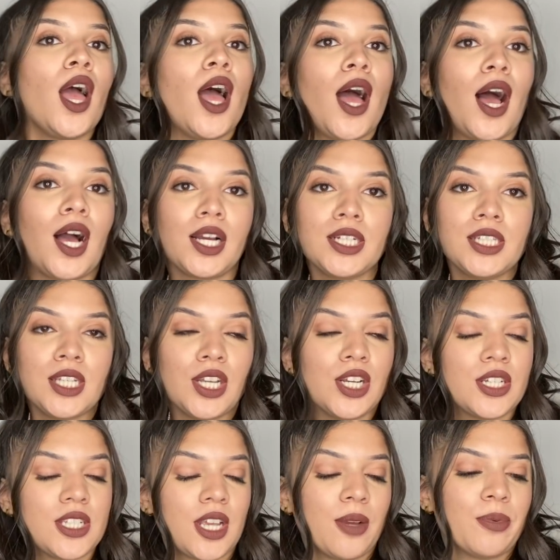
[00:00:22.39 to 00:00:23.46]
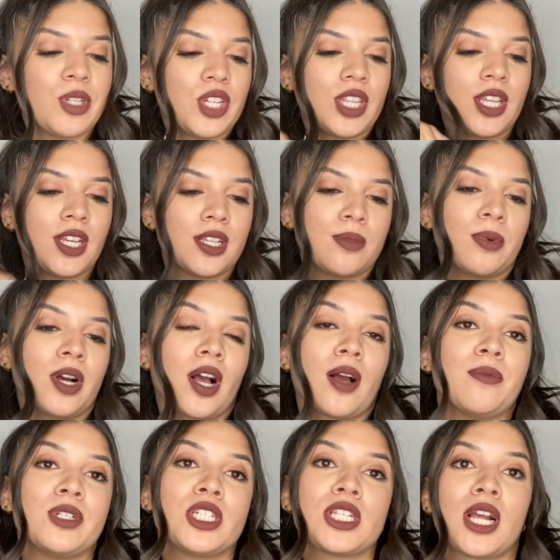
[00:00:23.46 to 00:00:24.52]
of things, but
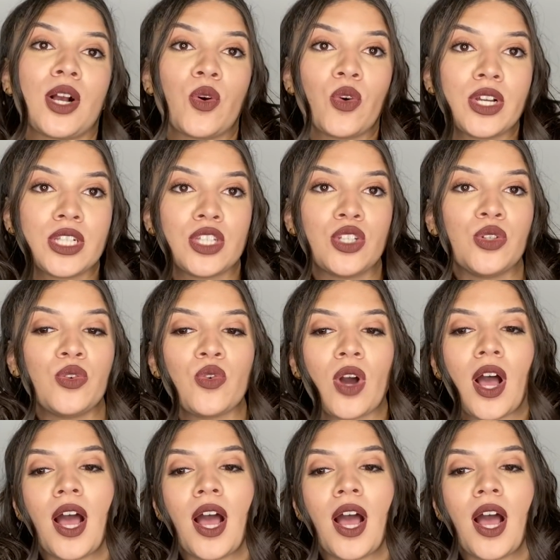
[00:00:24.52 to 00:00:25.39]
I'm just not going to.